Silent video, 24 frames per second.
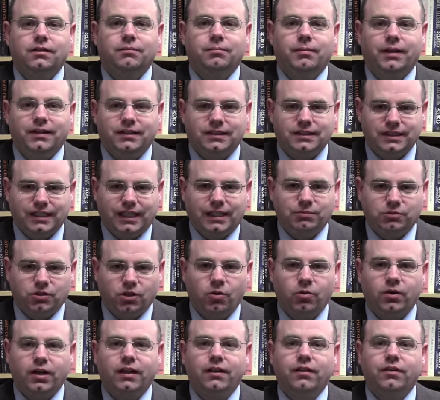By the same
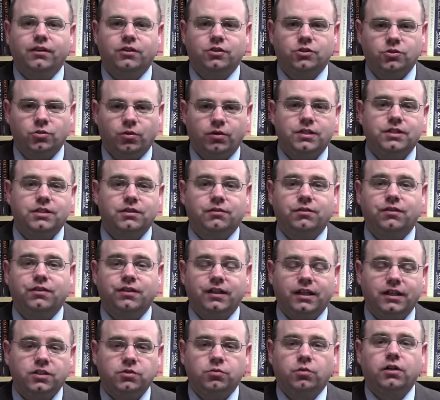token, the sorts of
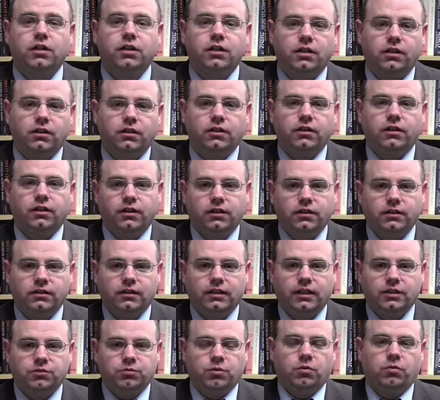things we're going to
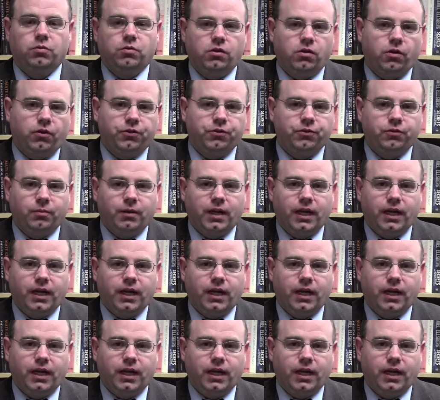learn as we go through